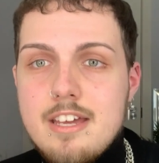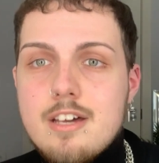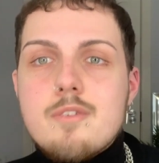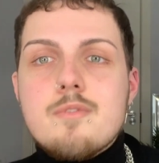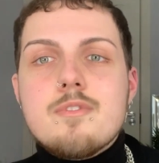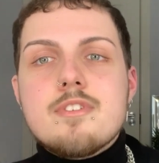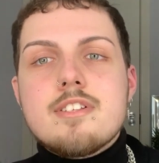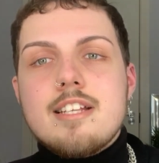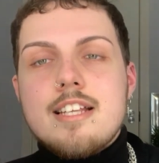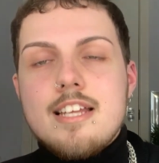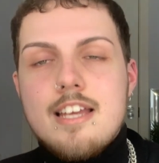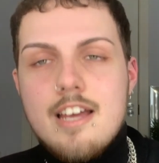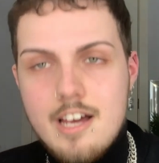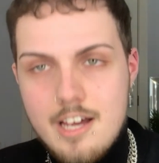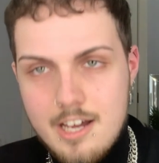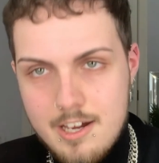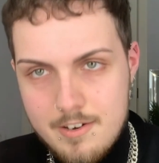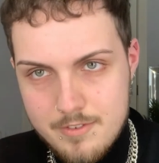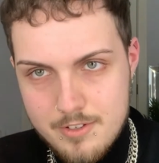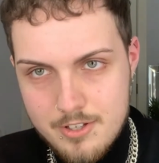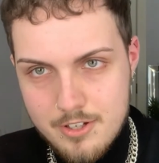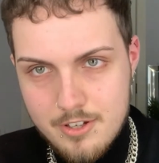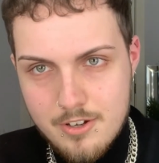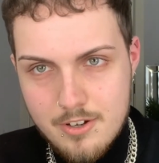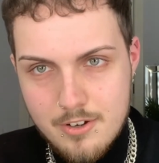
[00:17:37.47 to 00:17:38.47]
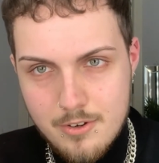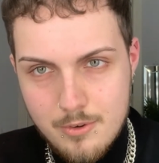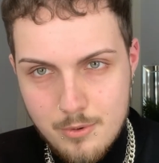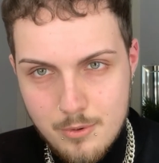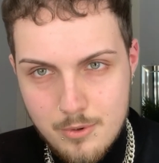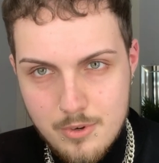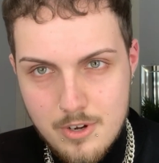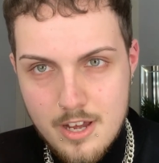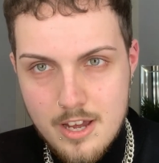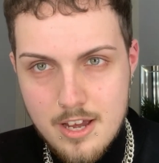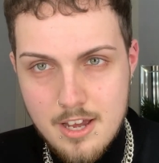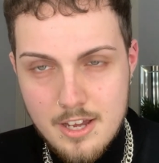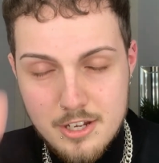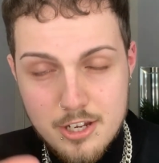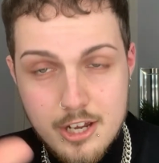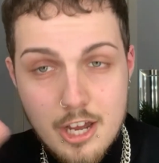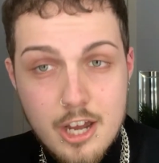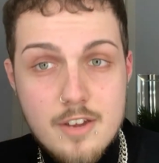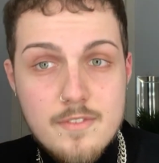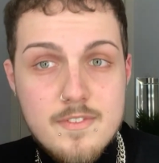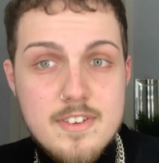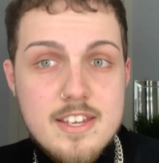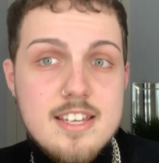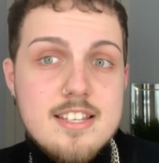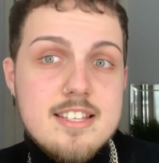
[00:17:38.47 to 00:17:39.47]
obviously after
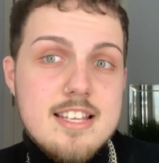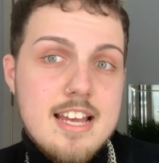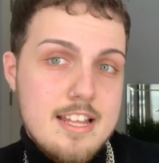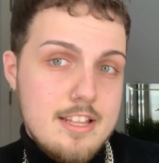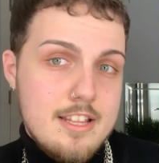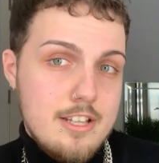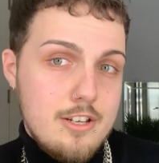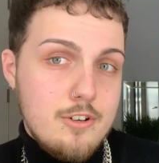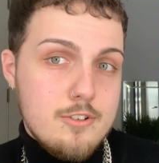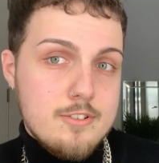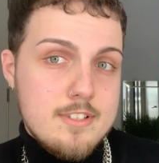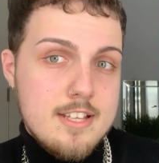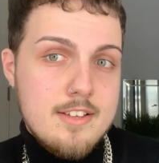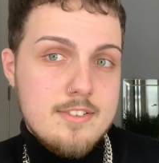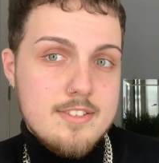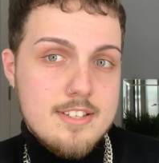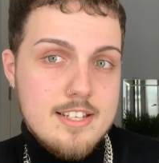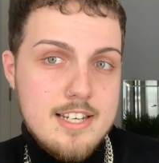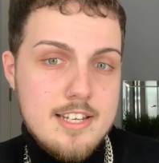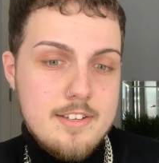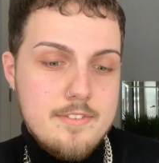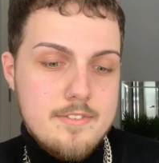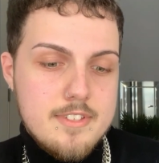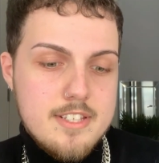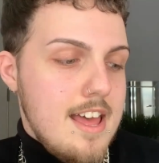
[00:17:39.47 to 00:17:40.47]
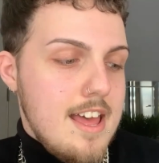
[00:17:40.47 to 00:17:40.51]
COVID and the lockdowns are lifted.